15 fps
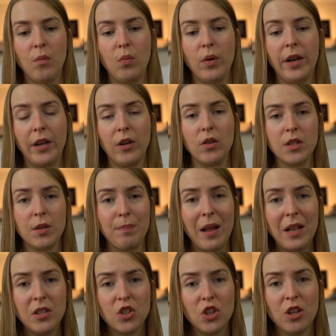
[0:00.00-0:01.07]
when I got to
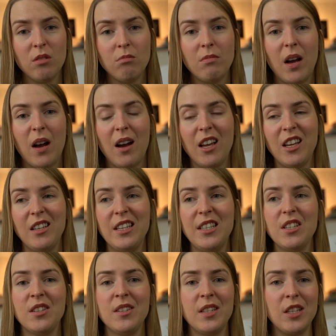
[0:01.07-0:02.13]
Belgium, I
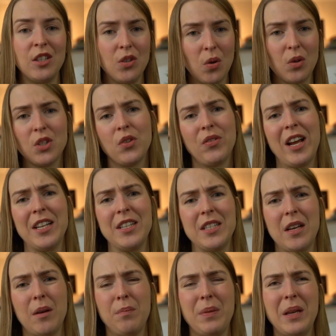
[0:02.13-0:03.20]
needed to see a doctor. It
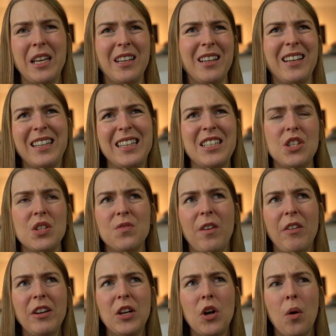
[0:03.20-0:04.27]
ended up being just
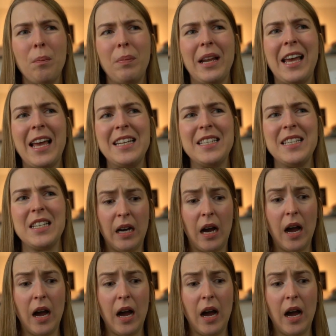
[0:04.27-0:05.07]
very complicated.